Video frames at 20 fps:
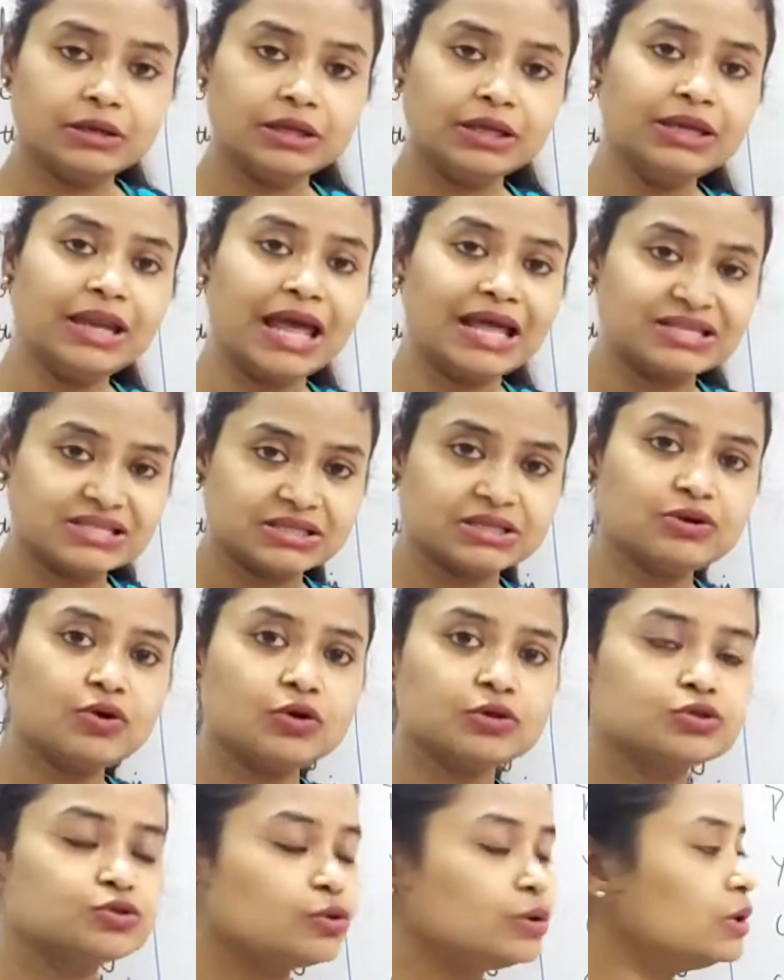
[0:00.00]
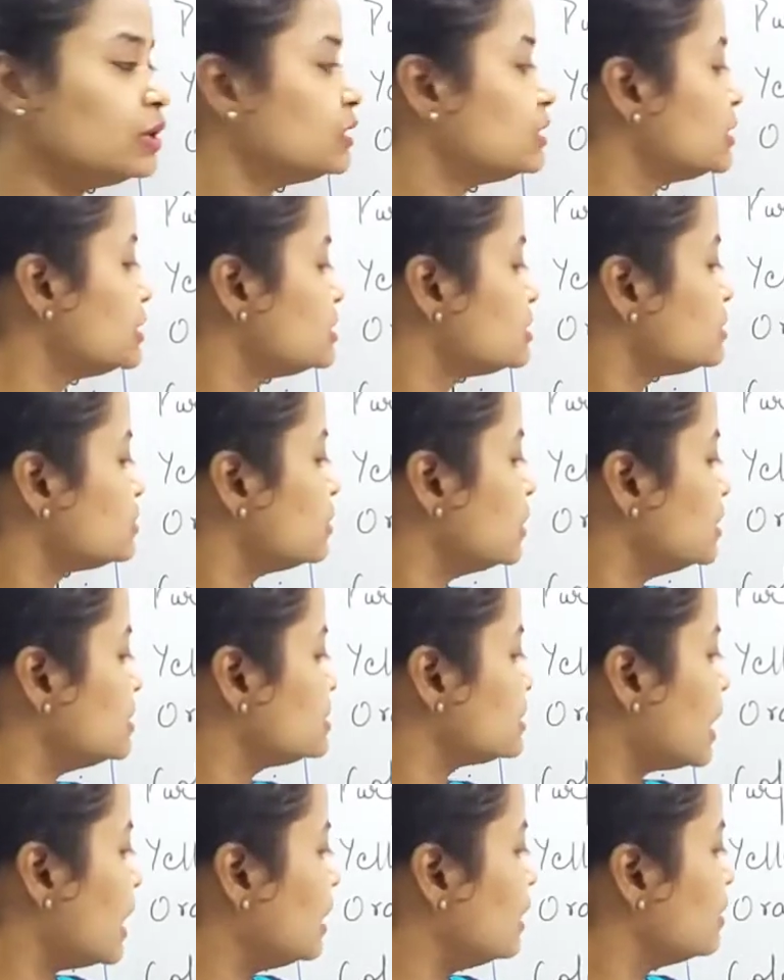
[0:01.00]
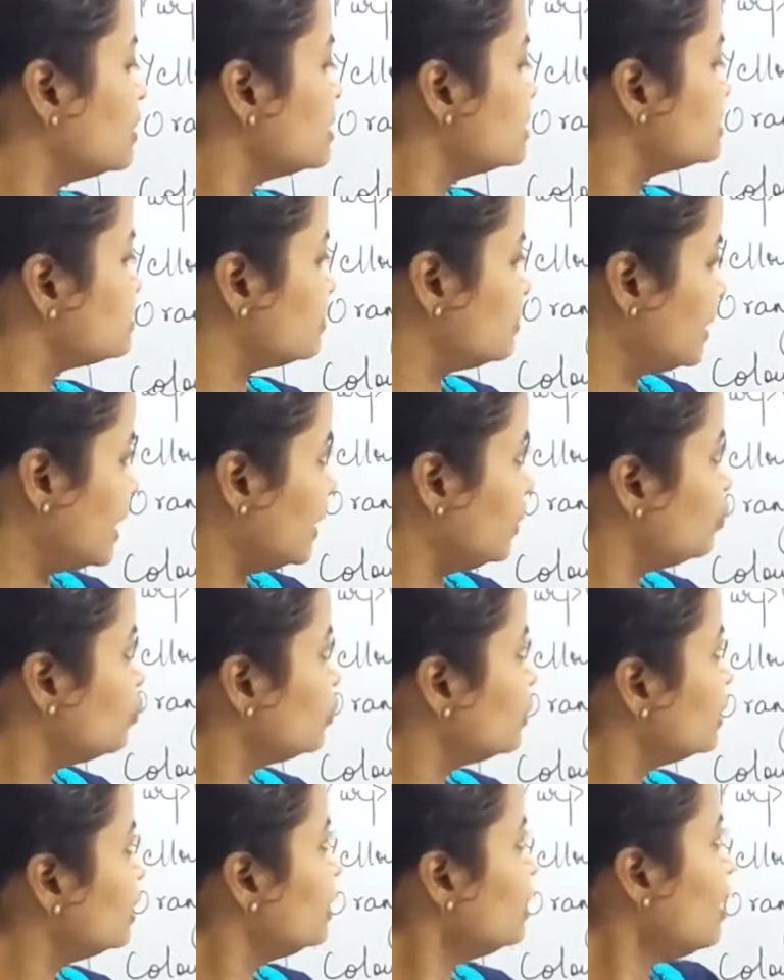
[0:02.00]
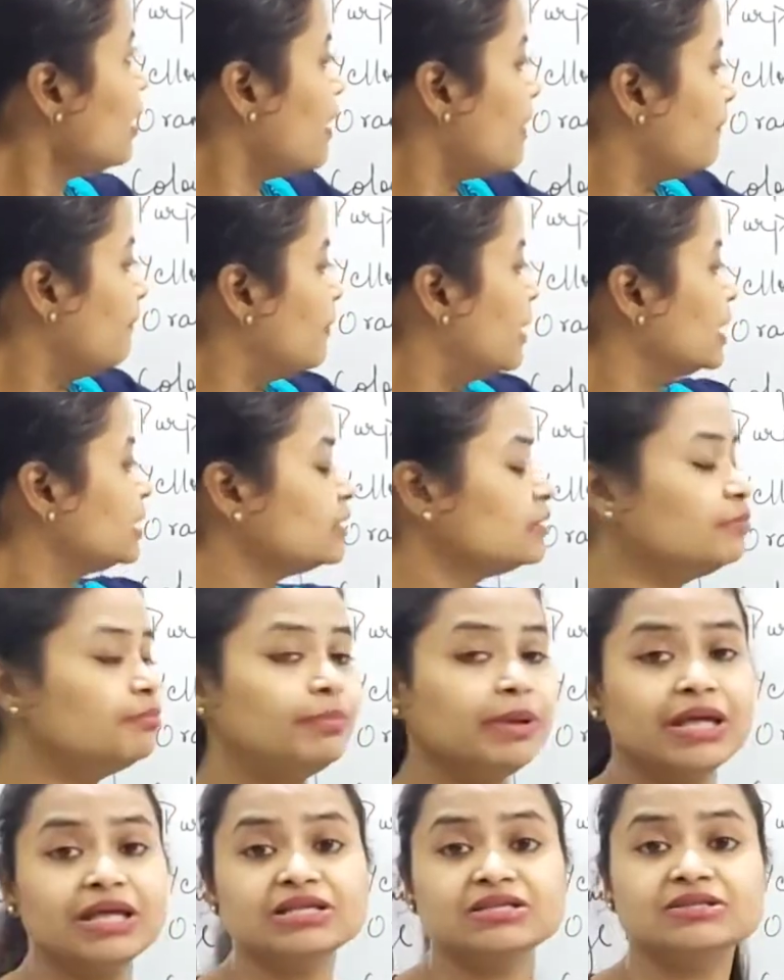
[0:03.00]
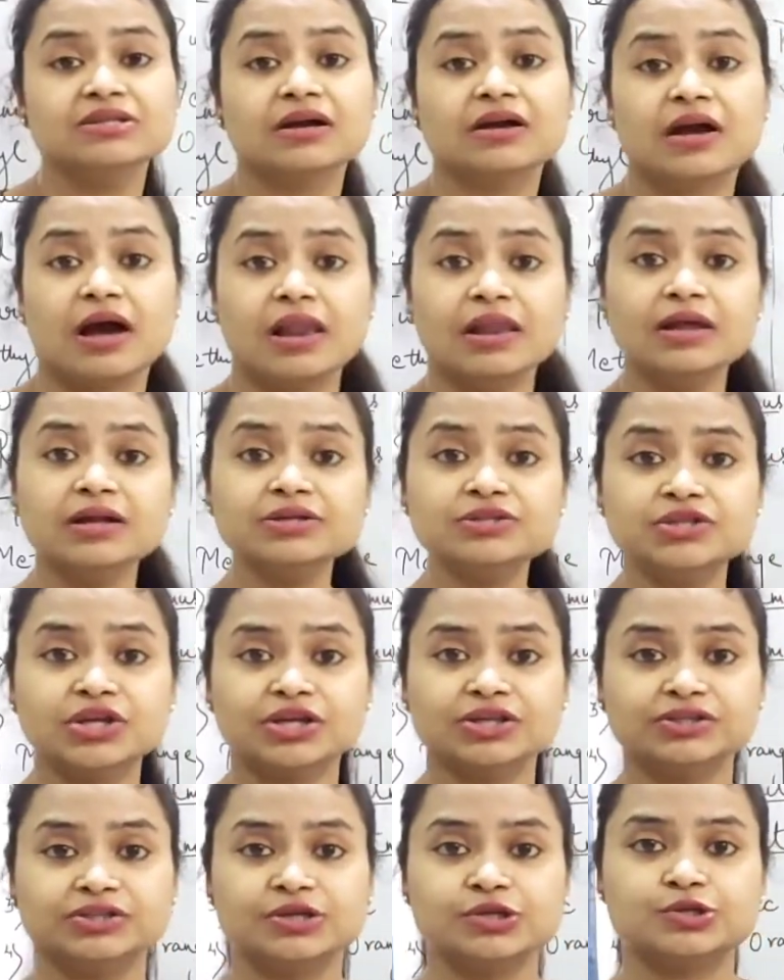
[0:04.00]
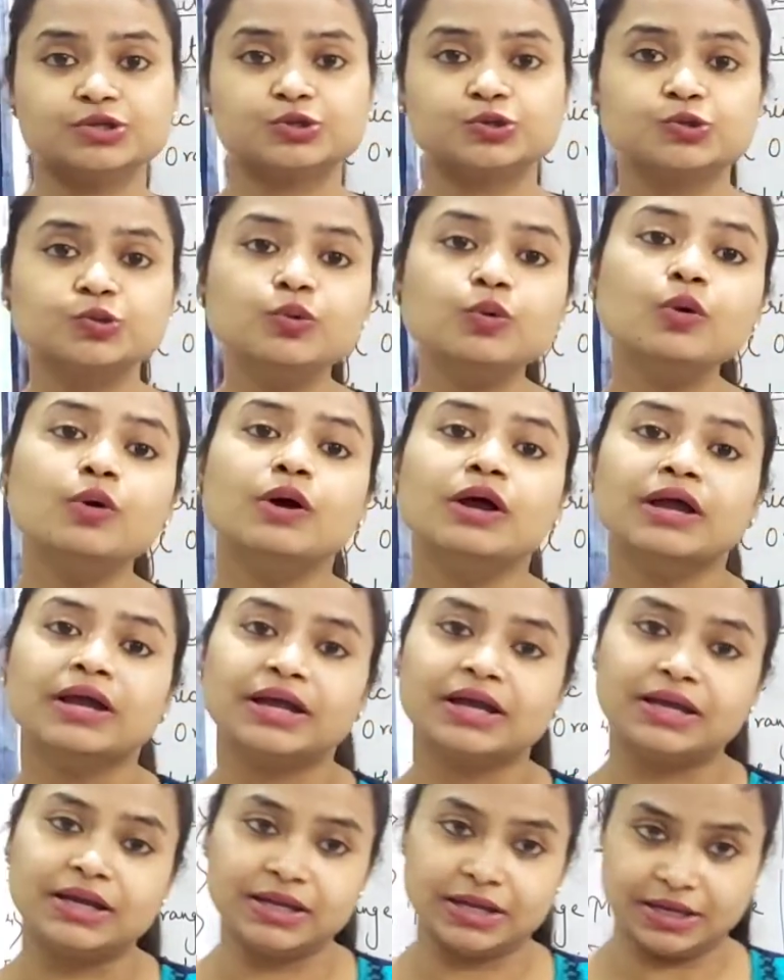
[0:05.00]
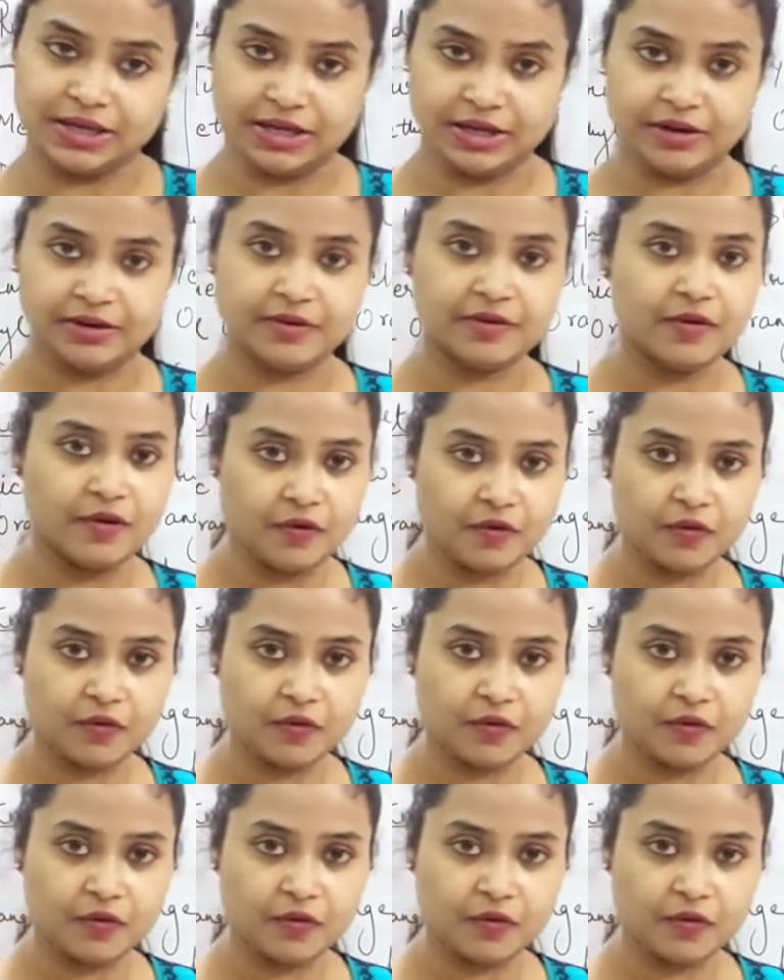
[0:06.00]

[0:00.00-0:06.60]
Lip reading: In acid also its color is red only, but in base the color changes to green.